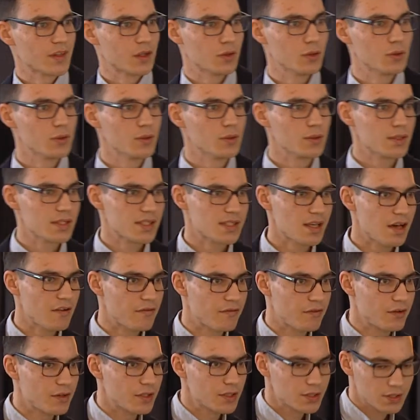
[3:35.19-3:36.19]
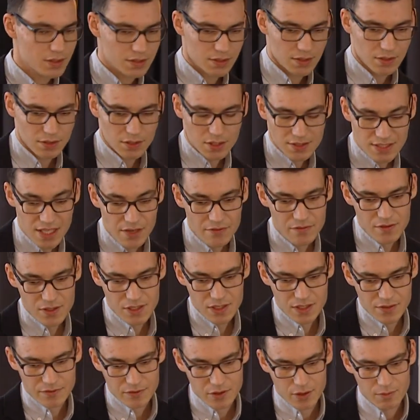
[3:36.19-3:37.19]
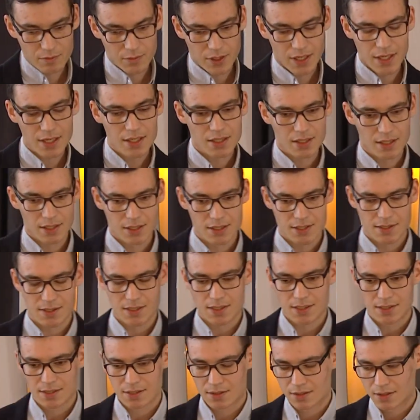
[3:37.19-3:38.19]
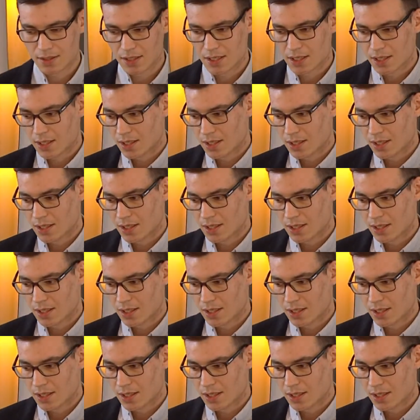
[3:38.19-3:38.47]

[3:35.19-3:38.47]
who suffers from kidney disease.